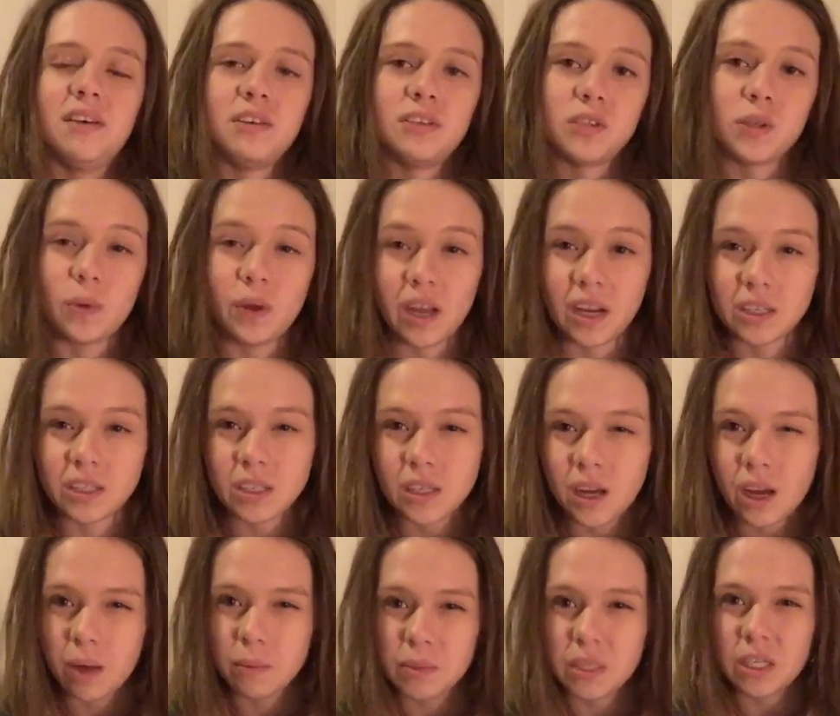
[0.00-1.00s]
So it actually
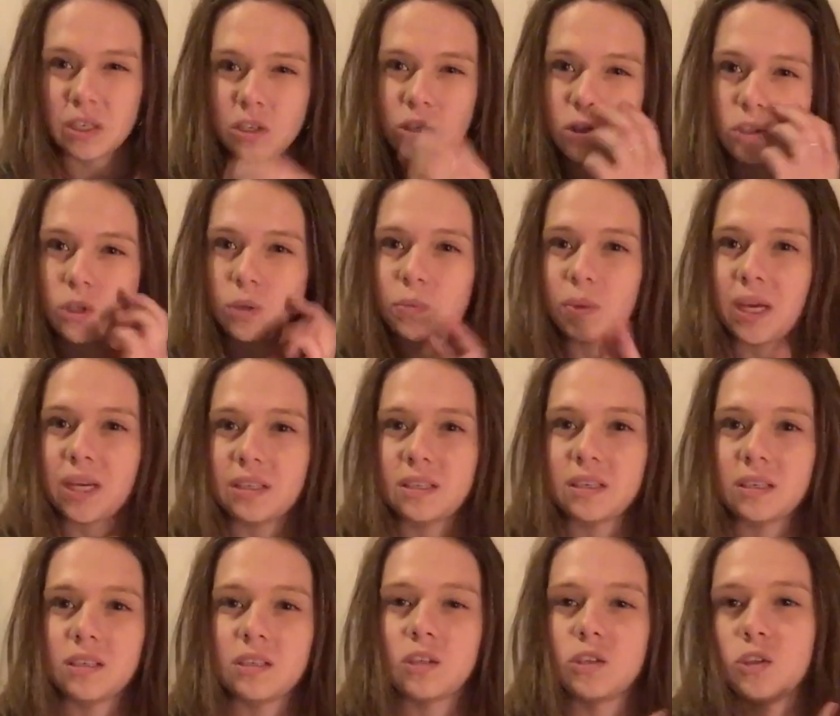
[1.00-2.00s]
comes into two pieces.